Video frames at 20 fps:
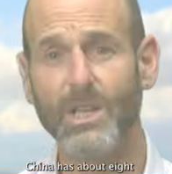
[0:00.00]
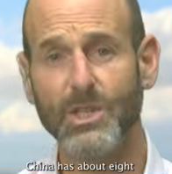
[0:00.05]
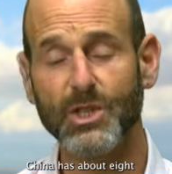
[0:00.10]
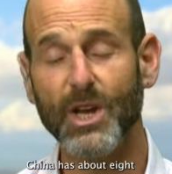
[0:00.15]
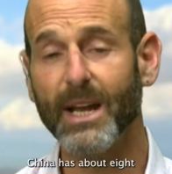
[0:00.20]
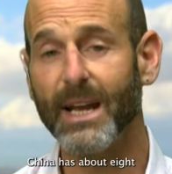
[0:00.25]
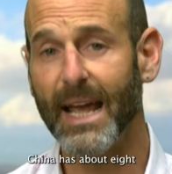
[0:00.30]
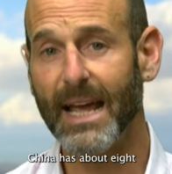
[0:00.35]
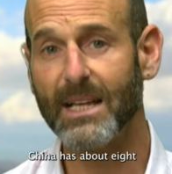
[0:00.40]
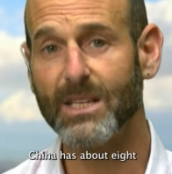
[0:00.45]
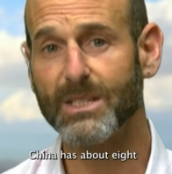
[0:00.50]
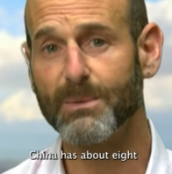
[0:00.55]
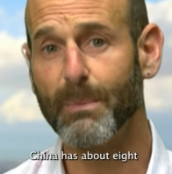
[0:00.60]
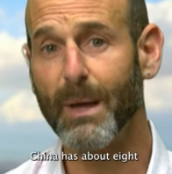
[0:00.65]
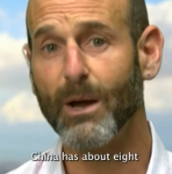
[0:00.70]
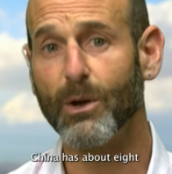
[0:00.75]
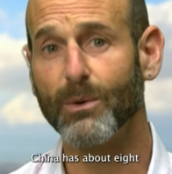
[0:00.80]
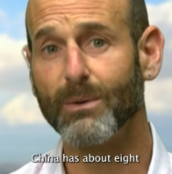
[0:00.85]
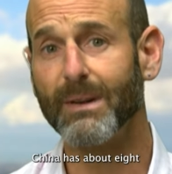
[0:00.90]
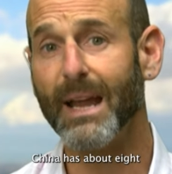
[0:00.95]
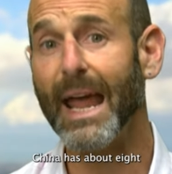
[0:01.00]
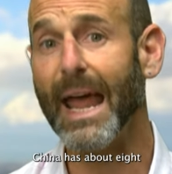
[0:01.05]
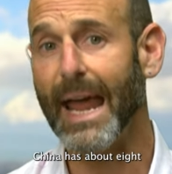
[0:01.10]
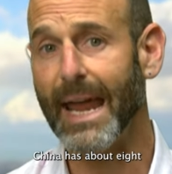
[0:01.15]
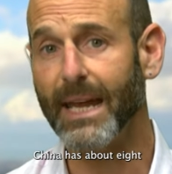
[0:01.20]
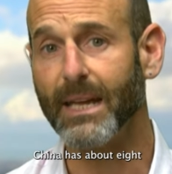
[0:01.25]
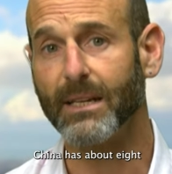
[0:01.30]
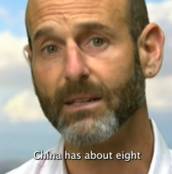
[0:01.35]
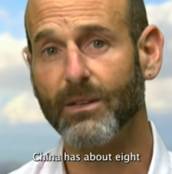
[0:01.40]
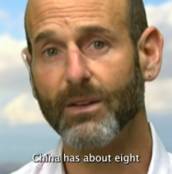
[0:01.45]
China has about
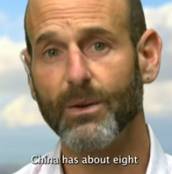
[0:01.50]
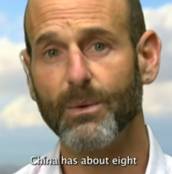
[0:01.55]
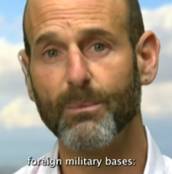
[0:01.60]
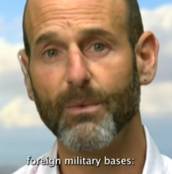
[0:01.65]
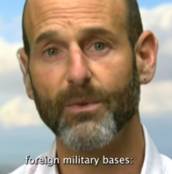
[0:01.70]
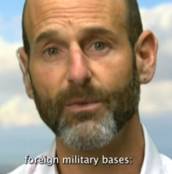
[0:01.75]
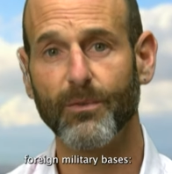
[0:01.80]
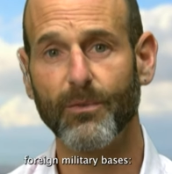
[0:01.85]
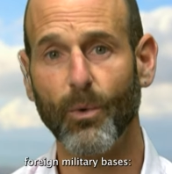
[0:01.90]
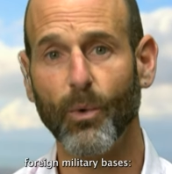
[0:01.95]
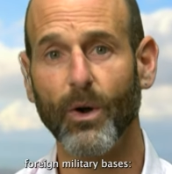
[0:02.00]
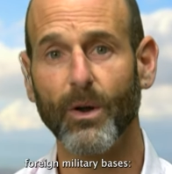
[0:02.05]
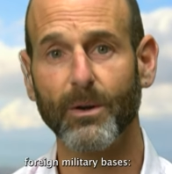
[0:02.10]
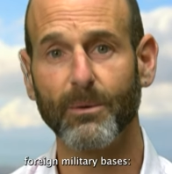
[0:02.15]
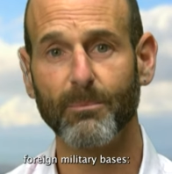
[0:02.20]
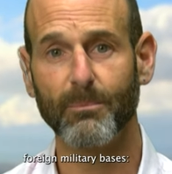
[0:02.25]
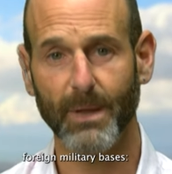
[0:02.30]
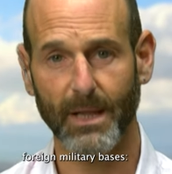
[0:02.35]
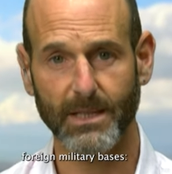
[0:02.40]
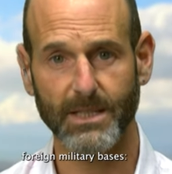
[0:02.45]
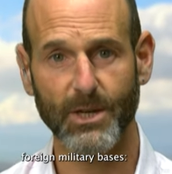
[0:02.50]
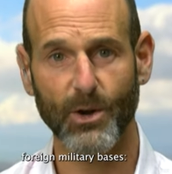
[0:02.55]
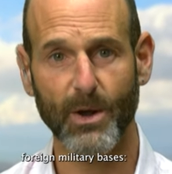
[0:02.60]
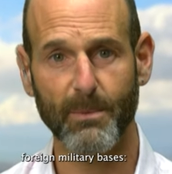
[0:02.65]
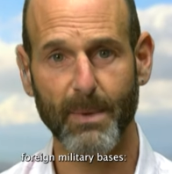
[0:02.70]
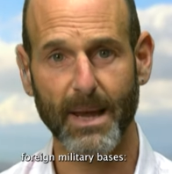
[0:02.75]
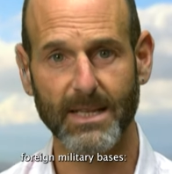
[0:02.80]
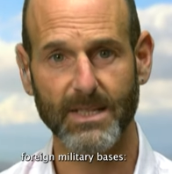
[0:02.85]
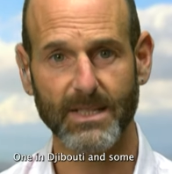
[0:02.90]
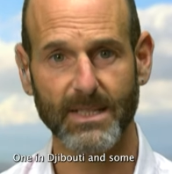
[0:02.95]
8 foreign military
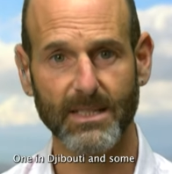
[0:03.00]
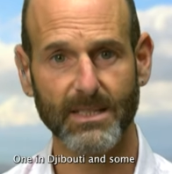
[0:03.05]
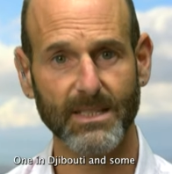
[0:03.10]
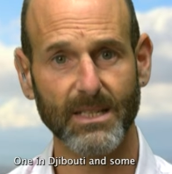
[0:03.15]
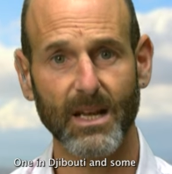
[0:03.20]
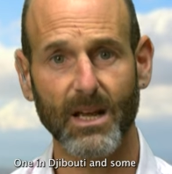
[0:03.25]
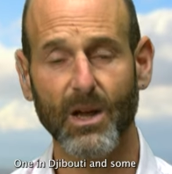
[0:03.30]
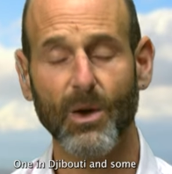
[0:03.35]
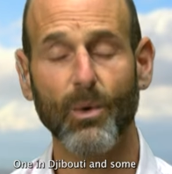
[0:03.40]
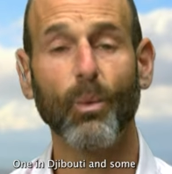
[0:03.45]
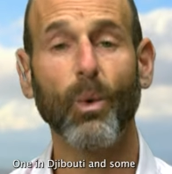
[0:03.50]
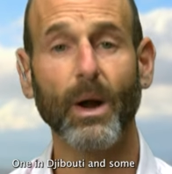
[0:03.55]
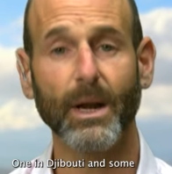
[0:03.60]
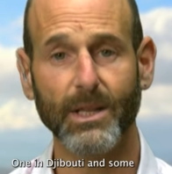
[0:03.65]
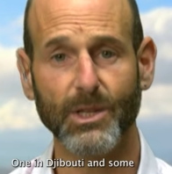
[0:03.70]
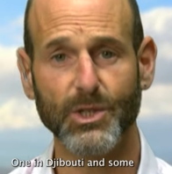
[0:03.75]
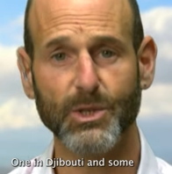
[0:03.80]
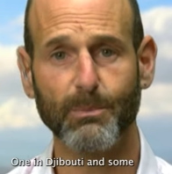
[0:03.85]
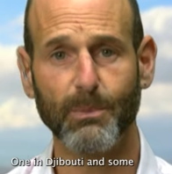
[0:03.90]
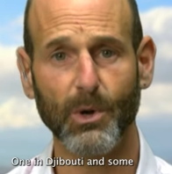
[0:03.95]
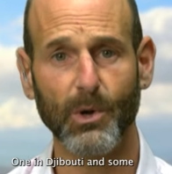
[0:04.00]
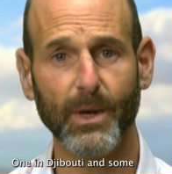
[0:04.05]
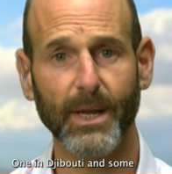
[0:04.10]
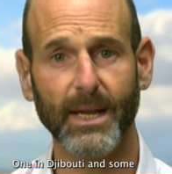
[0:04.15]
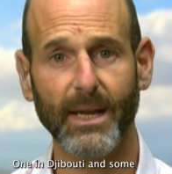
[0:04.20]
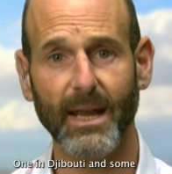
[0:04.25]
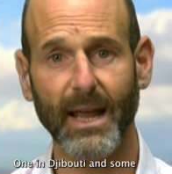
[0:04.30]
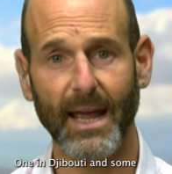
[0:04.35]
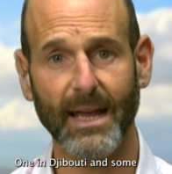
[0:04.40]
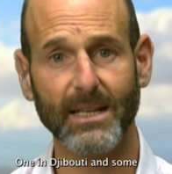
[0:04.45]
bases, one in
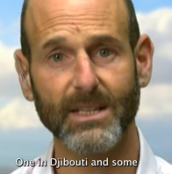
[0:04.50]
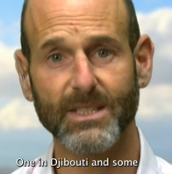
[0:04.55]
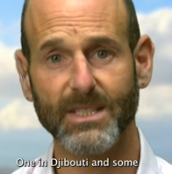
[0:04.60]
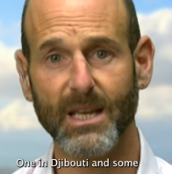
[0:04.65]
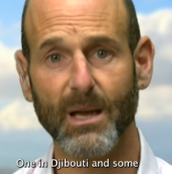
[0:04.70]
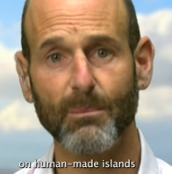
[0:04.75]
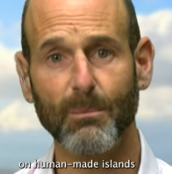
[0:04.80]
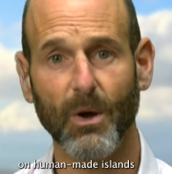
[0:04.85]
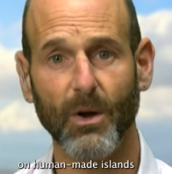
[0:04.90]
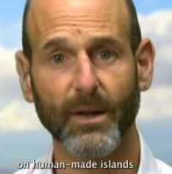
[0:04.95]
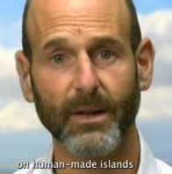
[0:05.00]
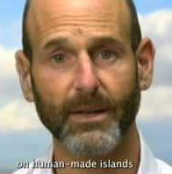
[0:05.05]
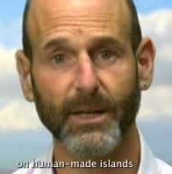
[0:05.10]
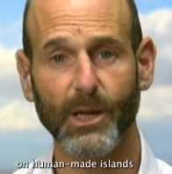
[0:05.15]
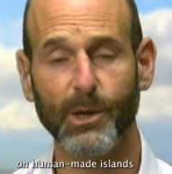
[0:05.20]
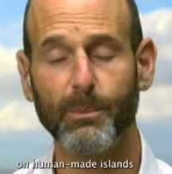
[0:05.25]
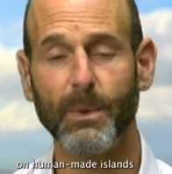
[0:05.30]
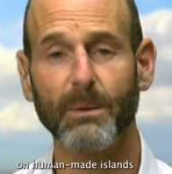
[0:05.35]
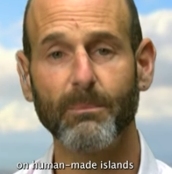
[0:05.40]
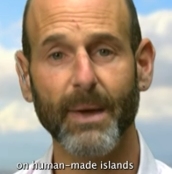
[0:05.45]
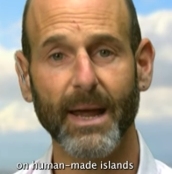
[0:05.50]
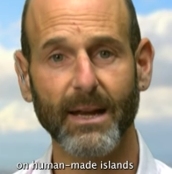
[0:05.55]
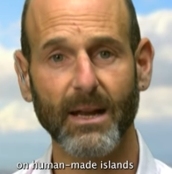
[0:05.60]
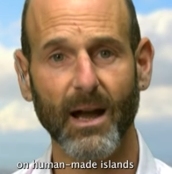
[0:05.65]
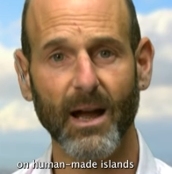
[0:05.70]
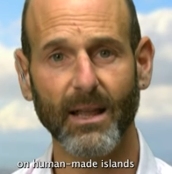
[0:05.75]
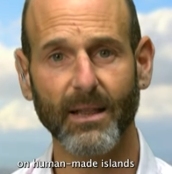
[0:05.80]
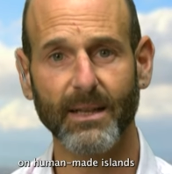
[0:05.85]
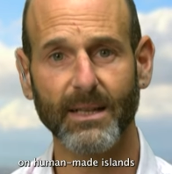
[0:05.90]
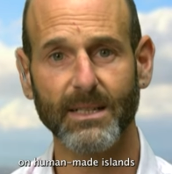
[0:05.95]
Djibouti and some on human-made
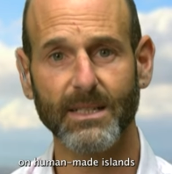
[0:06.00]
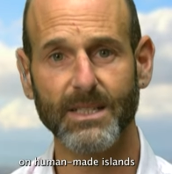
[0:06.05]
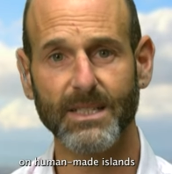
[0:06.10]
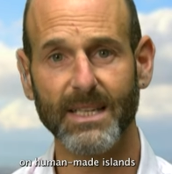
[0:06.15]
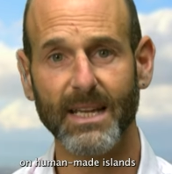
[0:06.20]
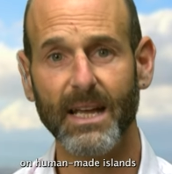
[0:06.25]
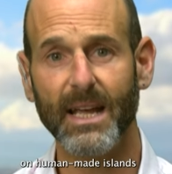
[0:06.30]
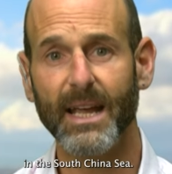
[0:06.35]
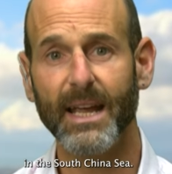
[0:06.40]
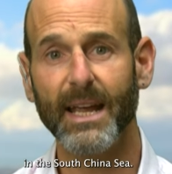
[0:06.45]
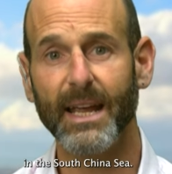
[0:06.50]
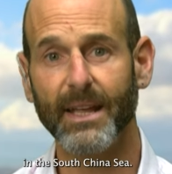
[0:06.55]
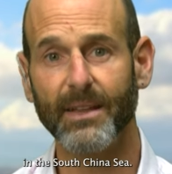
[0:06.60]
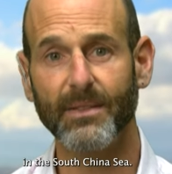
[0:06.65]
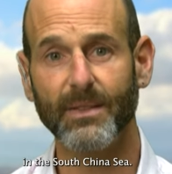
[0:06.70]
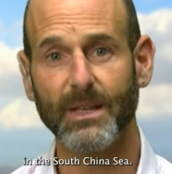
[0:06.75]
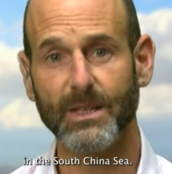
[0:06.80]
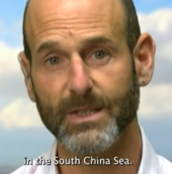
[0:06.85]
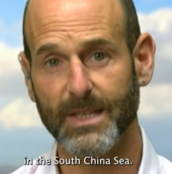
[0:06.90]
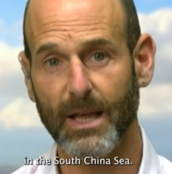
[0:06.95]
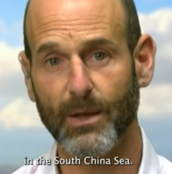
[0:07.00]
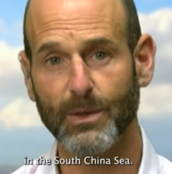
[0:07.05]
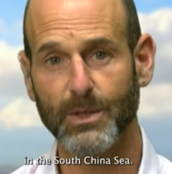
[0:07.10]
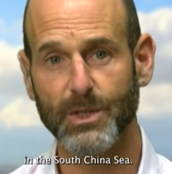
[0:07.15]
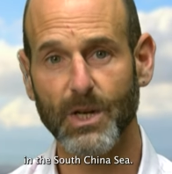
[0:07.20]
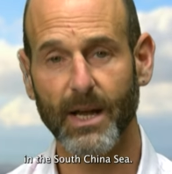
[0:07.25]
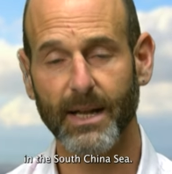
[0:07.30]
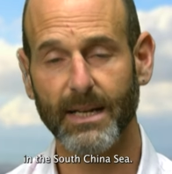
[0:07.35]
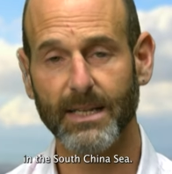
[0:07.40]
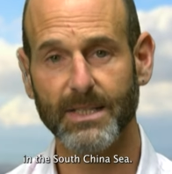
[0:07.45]
islands in the South
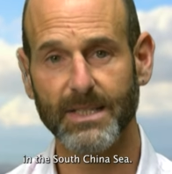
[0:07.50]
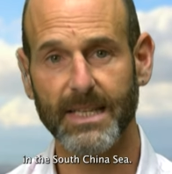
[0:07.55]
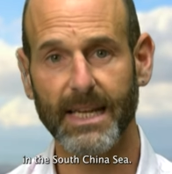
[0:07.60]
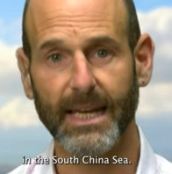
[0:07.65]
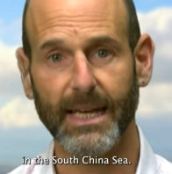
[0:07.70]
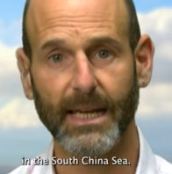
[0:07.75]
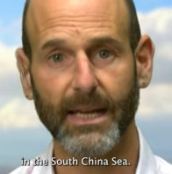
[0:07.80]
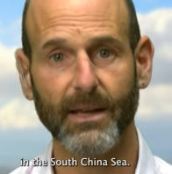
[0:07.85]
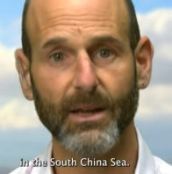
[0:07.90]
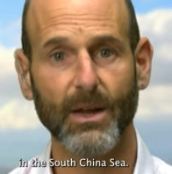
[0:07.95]
China Sea.